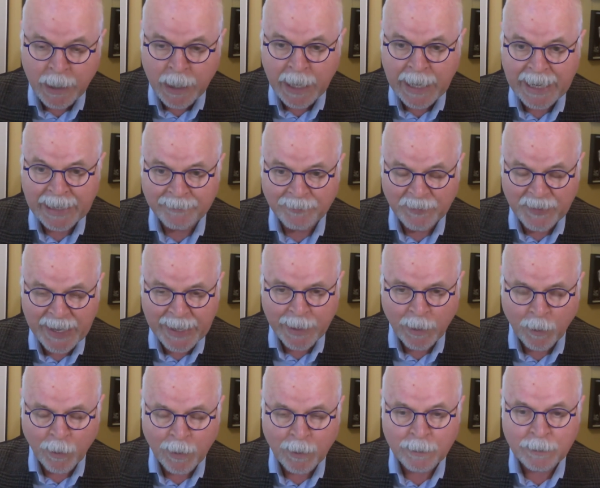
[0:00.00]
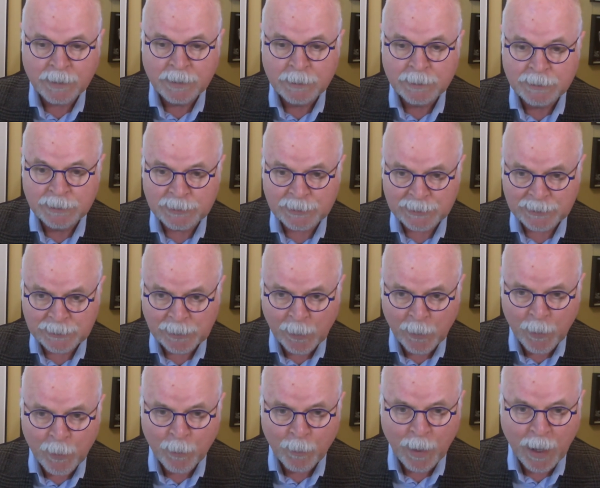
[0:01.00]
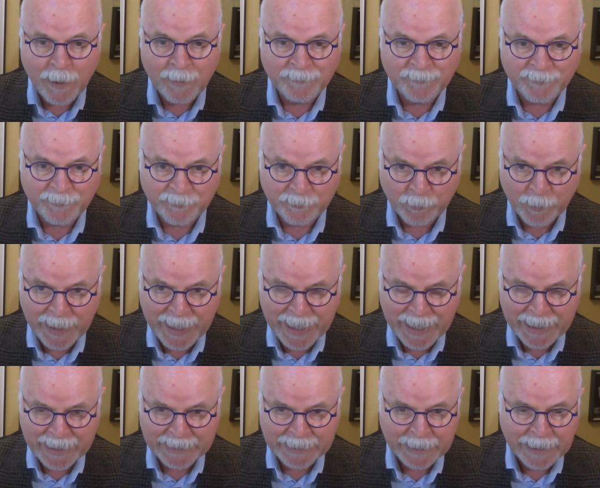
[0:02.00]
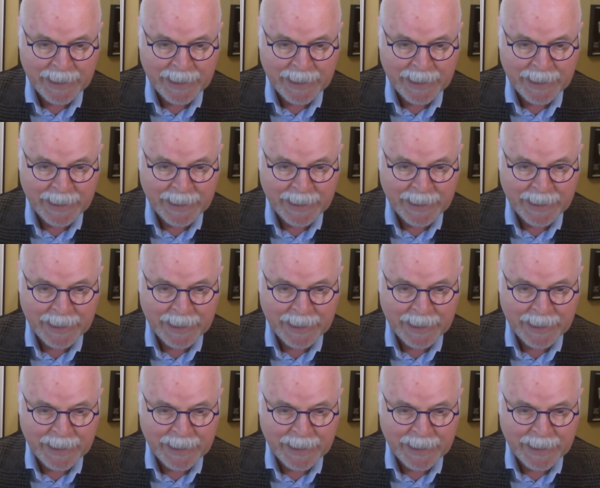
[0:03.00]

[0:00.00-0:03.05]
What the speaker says: and they are so afraid